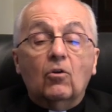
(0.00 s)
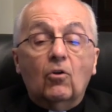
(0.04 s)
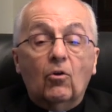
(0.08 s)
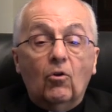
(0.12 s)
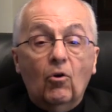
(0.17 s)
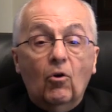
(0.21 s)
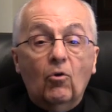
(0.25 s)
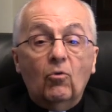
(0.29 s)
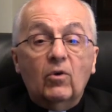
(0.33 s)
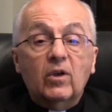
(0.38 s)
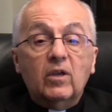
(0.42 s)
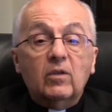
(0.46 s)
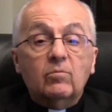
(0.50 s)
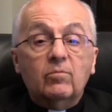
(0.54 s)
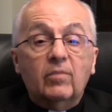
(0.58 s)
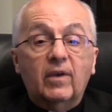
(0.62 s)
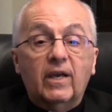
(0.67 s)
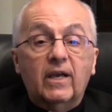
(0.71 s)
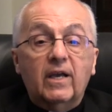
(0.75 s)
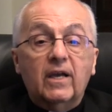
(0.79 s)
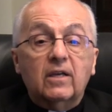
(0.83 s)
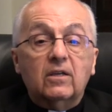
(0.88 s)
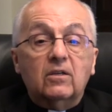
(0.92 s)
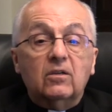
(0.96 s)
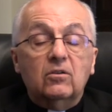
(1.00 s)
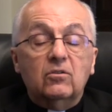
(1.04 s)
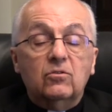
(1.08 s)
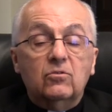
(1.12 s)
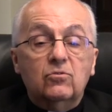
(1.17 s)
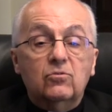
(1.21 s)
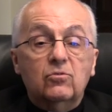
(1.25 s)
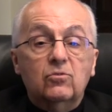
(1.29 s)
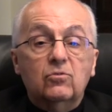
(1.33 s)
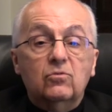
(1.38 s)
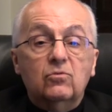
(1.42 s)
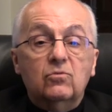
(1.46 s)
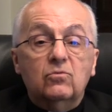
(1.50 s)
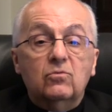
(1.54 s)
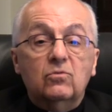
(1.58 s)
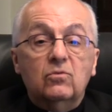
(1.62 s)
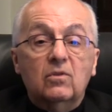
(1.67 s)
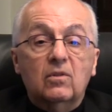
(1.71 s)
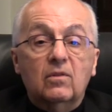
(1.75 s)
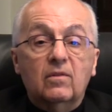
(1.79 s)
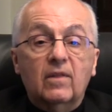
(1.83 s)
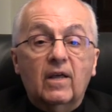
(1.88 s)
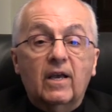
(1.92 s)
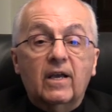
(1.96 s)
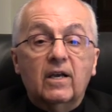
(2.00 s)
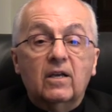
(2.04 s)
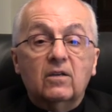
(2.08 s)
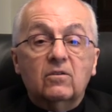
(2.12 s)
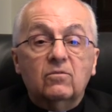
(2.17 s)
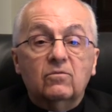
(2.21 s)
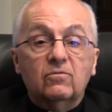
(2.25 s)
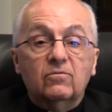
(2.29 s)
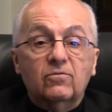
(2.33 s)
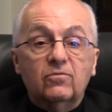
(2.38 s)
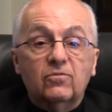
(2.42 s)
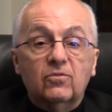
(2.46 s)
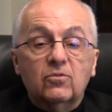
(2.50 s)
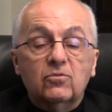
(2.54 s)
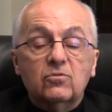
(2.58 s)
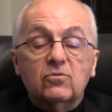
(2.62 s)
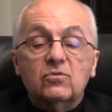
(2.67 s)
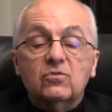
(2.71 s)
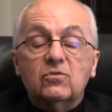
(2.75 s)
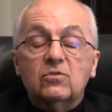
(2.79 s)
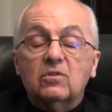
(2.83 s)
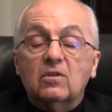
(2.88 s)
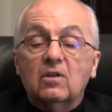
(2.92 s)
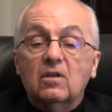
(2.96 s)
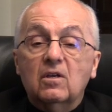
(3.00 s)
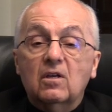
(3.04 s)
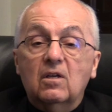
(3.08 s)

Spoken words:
going back to that first